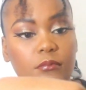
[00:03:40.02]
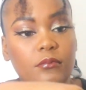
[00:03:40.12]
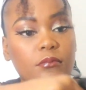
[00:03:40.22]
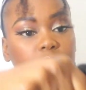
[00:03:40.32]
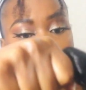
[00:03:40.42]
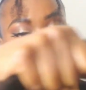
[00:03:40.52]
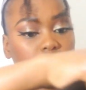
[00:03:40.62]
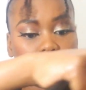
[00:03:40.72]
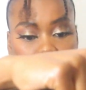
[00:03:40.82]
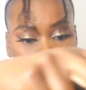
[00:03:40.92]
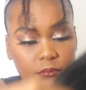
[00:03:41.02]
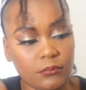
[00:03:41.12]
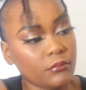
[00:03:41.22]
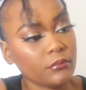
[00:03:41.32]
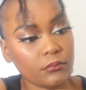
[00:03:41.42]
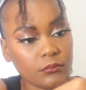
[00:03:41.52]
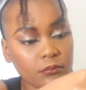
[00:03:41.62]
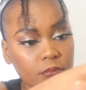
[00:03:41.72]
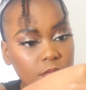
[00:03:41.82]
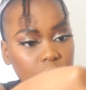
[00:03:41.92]
I'm now going to
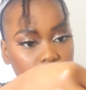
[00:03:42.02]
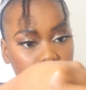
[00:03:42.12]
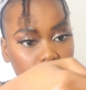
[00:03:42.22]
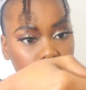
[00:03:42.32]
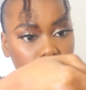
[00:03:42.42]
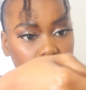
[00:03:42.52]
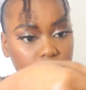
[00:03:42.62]
separate the hair